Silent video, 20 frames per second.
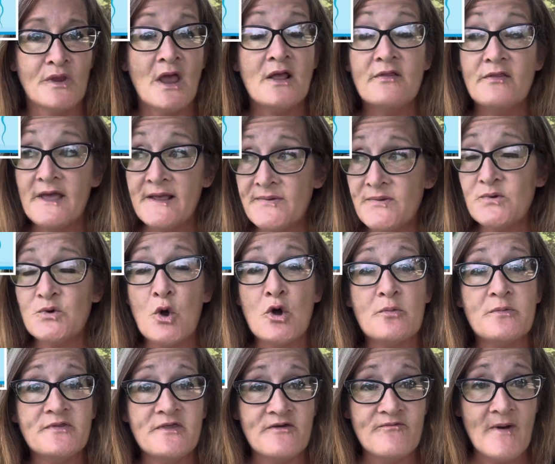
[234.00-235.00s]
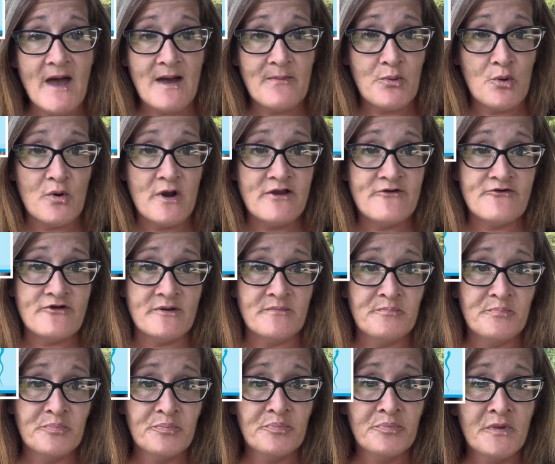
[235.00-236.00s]
Let's start with
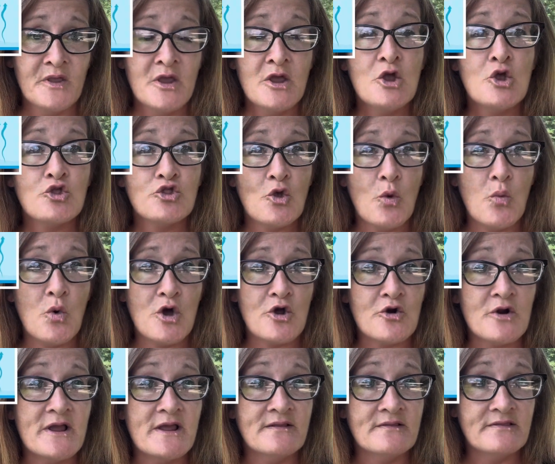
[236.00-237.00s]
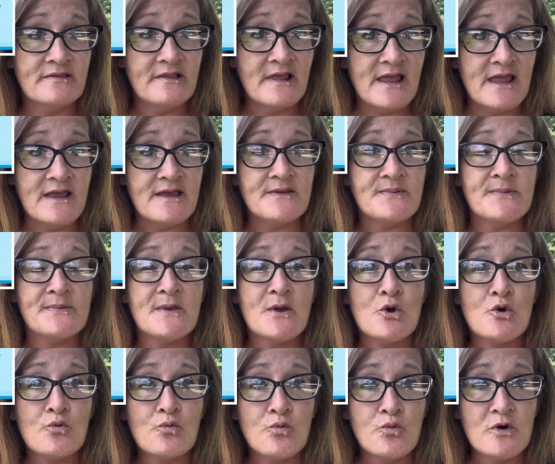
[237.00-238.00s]
evaporation. The water in lakes,
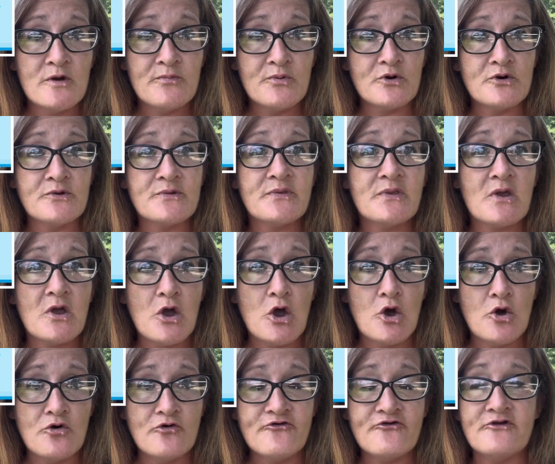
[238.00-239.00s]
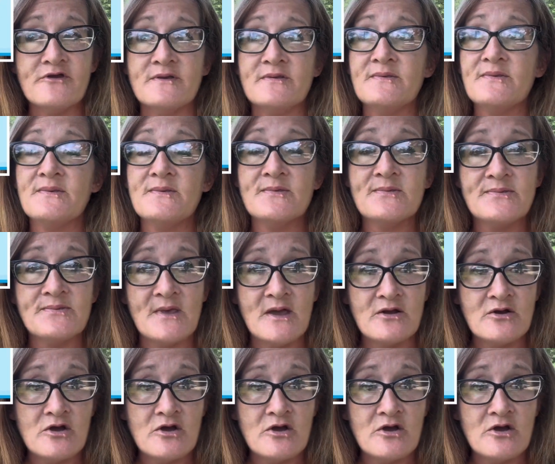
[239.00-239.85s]
rivers, oceans, sun